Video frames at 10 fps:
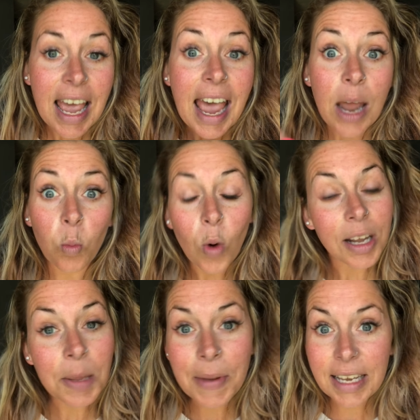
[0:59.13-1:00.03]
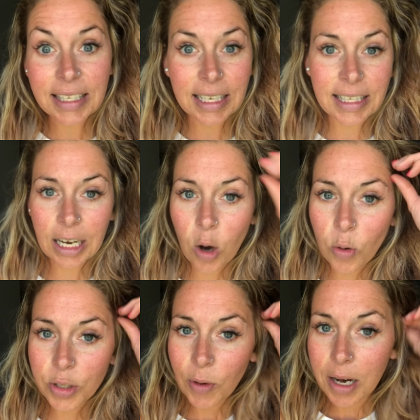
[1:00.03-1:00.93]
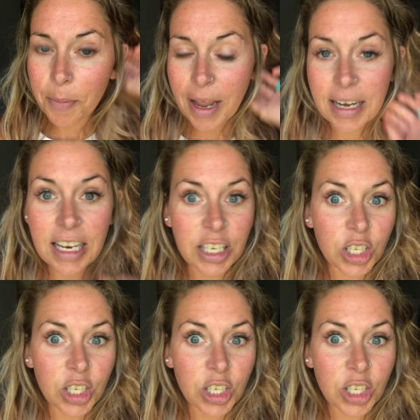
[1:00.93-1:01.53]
And one of the biggest things that I always recommend is